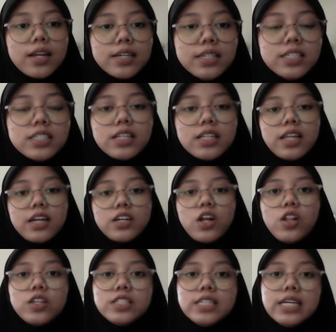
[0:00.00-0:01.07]
digital
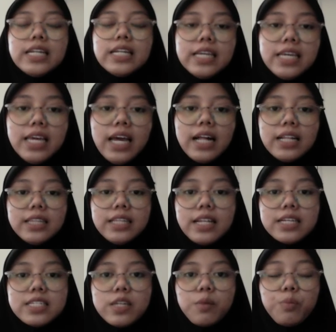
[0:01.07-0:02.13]
technology in ELT
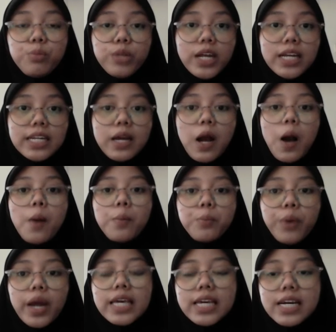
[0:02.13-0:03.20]
lesson planning
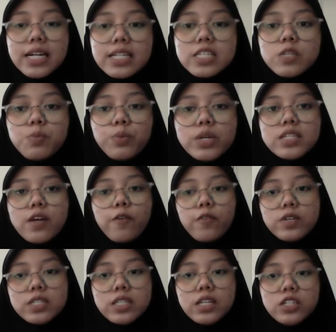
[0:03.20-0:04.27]
by English
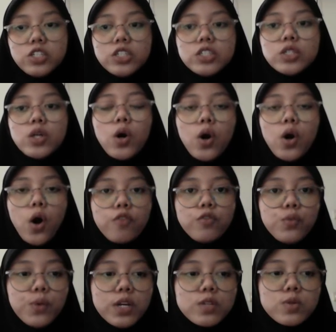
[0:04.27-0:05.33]
pre-service teachers of
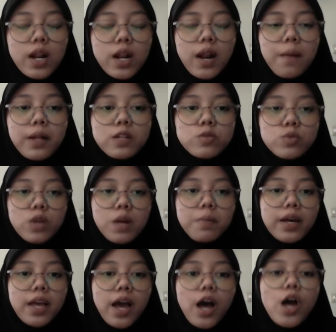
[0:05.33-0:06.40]
UIN Sunan Ampel
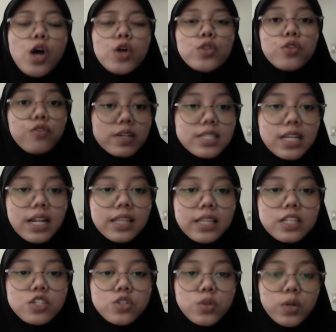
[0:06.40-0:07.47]
Surabaya to
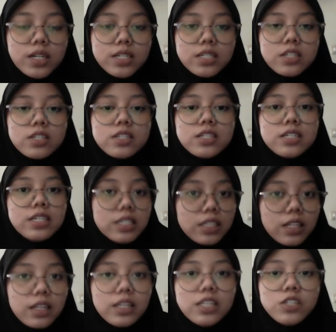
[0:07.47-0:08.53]
facilitate students'
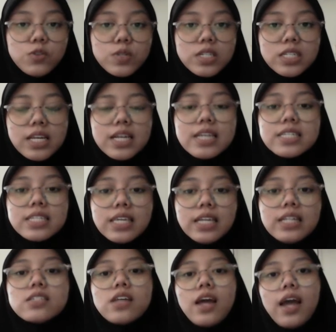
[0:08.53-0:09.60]
digital literacy
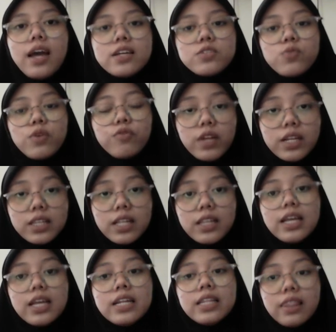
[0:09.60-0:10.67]
skills as reflected
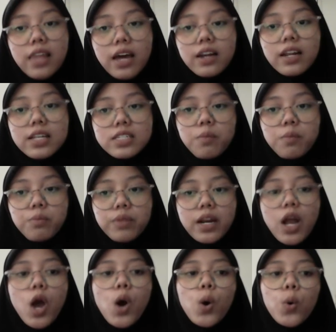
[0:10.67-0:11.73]
in their lesson
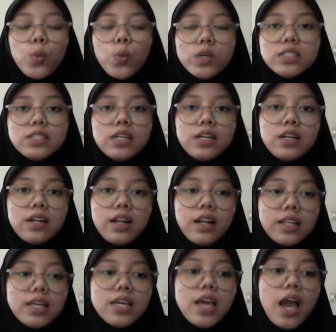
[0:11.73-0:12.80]
plan was
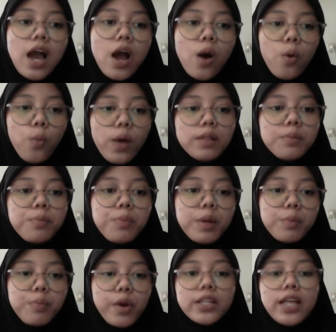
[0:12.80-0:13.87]
generally well
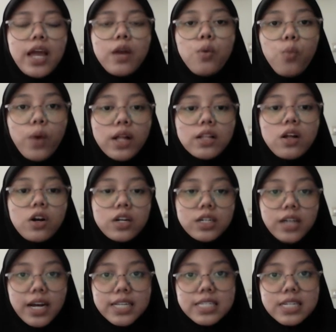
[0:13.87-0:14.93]
prepared and well
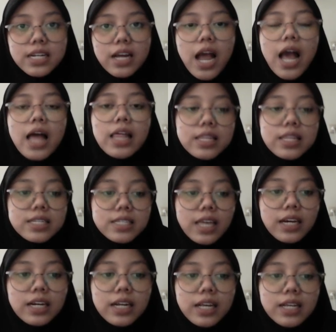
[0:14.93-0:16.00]
organized. The
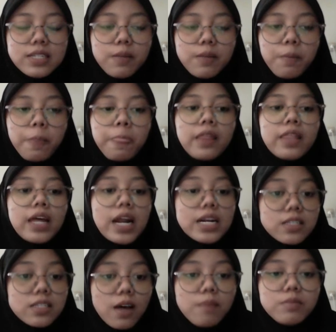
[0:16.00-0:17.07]
second is there are
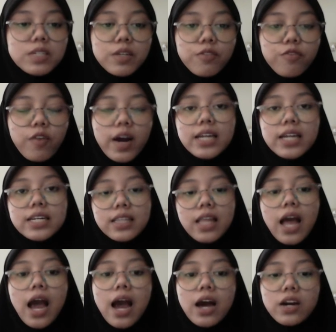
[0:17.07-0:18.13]
some definite
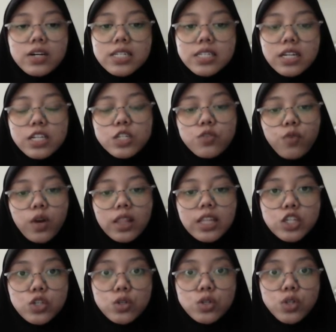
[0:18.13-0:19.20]
reasons for the
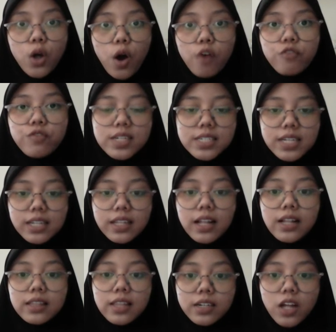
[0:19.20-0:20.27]
use of
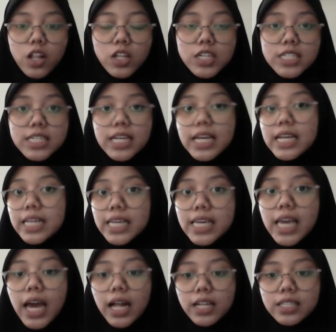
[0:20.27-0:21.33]
digital technology in
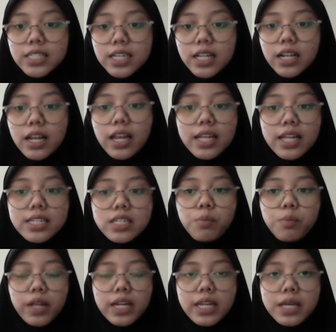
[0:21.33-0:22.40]
ELT lesson
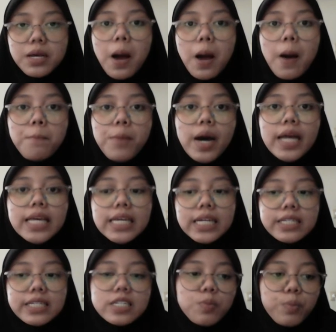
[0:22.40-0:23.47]
planning by
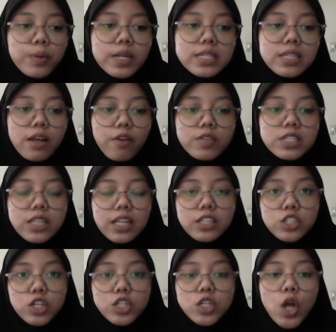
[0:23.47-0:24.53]
English pre-service
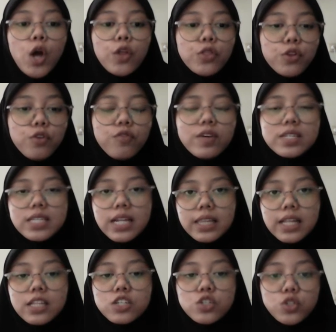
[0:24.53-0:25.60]
teachers to
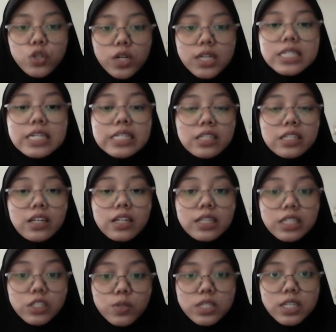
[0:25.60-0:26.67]
facilitate students' digital
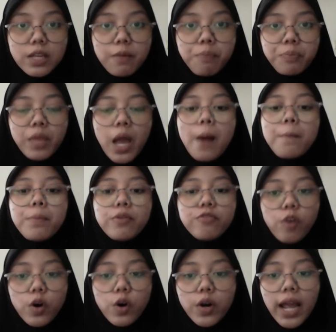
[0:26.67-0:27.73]
literacy.
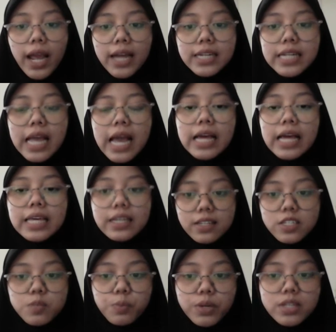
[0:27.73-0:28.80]
Beforehand,
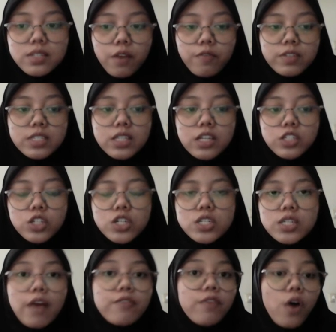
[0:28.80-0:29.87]
English pre-service teachers
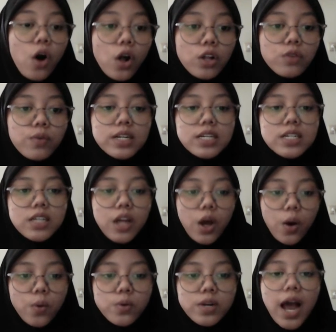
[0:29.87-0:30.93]
have already
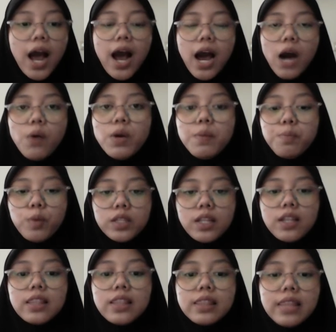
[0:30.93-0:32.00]
known how
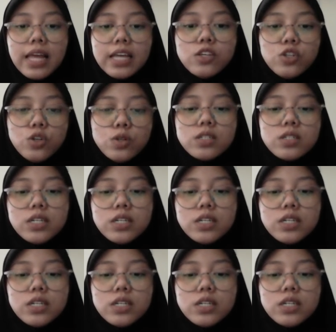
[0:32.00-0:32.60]
important they use